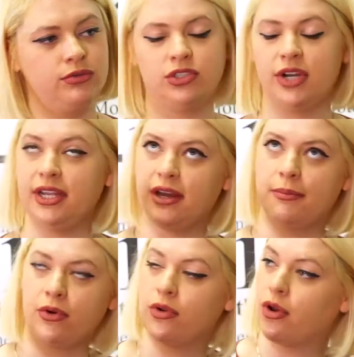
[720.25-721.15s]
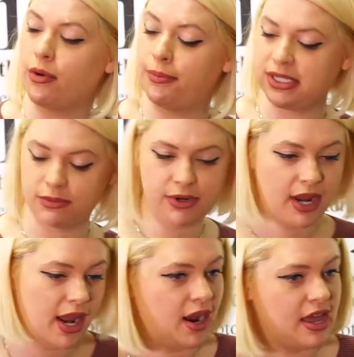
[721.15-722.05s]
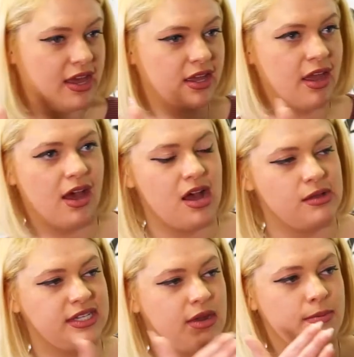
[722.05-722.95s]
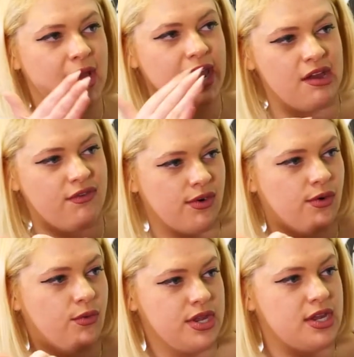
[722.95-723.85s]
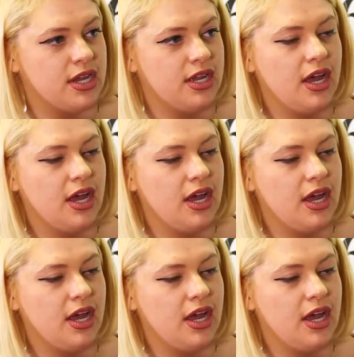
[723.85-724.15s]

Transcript: straight. I'm going to go to Pittsburgh area, stay with my aunt for a week.